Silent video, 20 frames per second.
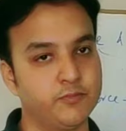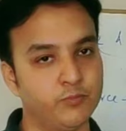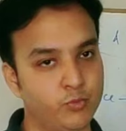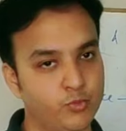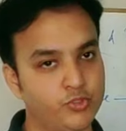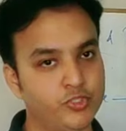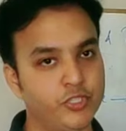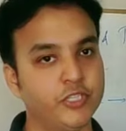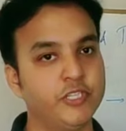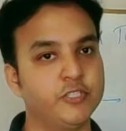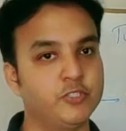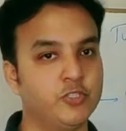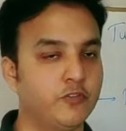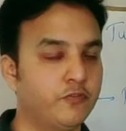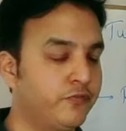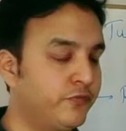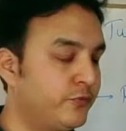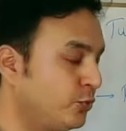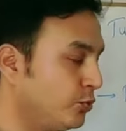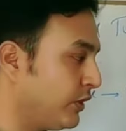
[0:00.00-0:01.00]
motion is
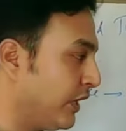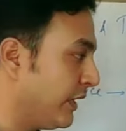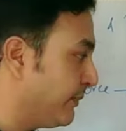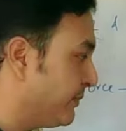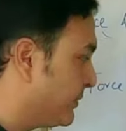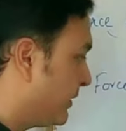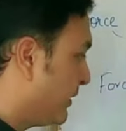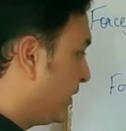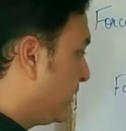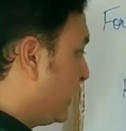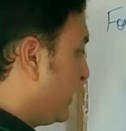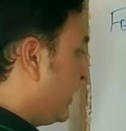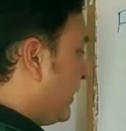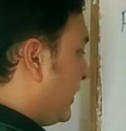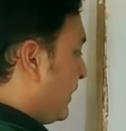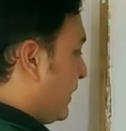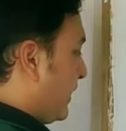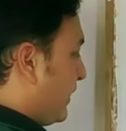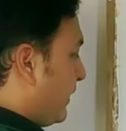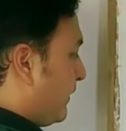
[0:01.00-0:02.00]
of two types.
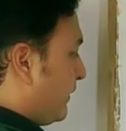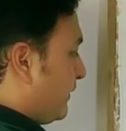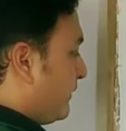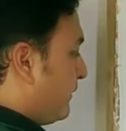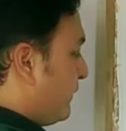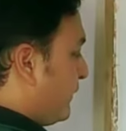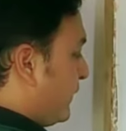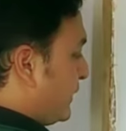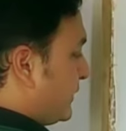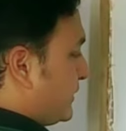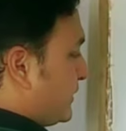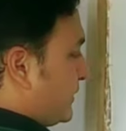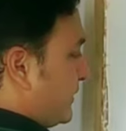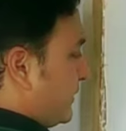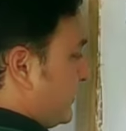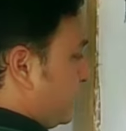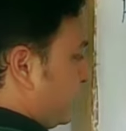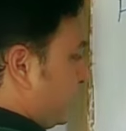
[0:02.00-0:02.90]
First,